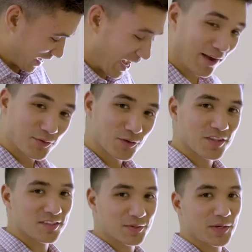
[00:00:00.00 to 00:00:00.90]
After
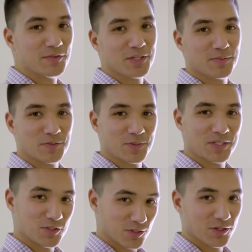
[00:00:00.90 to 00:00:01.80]
the Z-Wave chip has been
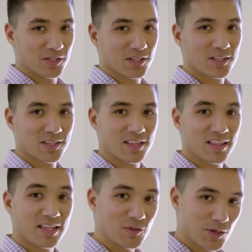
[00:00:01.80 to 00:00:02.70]
inserted,
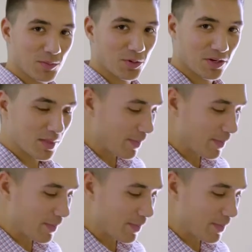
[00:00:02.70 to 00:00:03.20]
then you can put in the